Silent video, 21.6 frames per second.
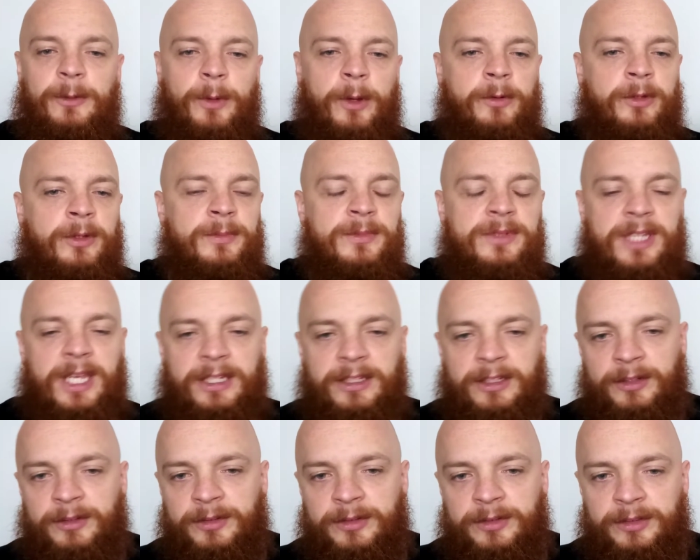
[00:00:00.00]
Williams
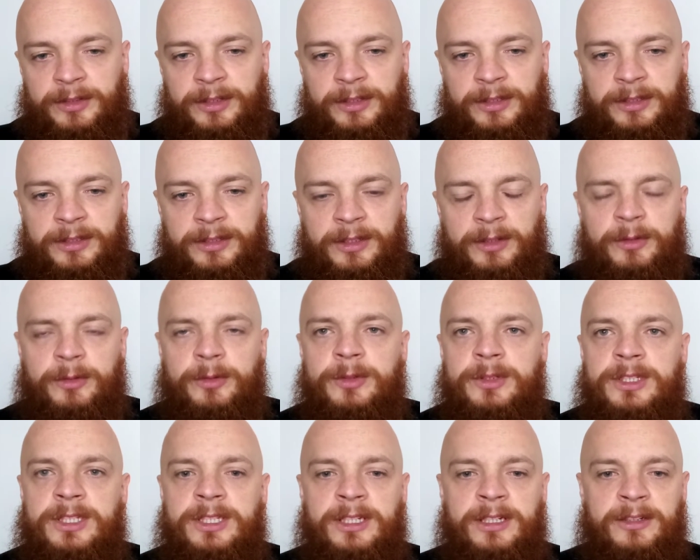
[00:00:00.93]
getting the
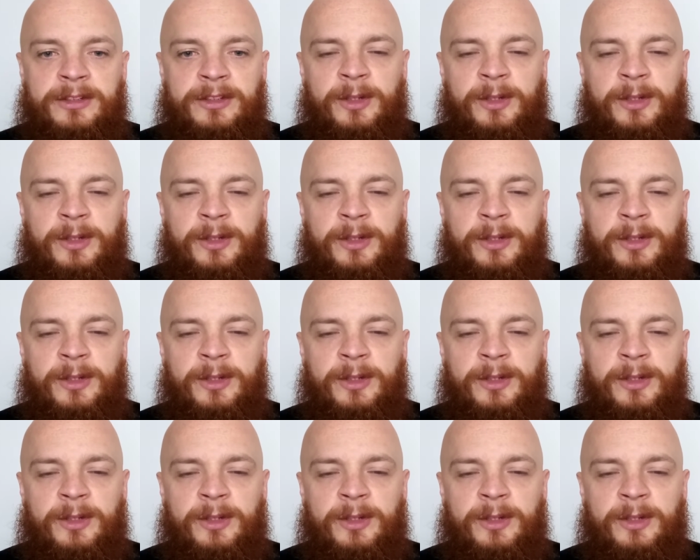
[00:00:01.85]
lose here.